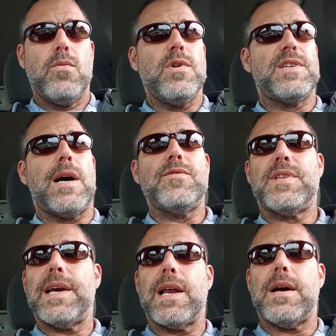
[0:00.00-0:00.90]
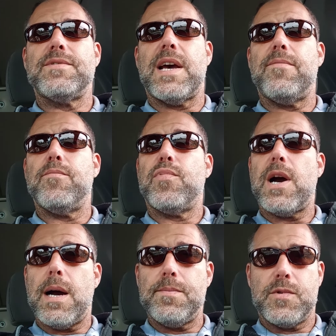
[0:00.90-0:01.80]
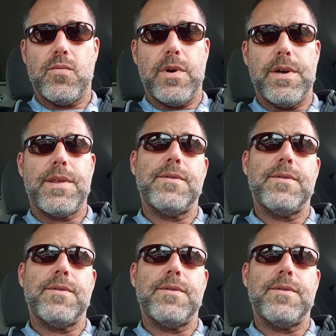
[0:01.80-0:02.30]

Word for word: which I was thinking I was having problems with.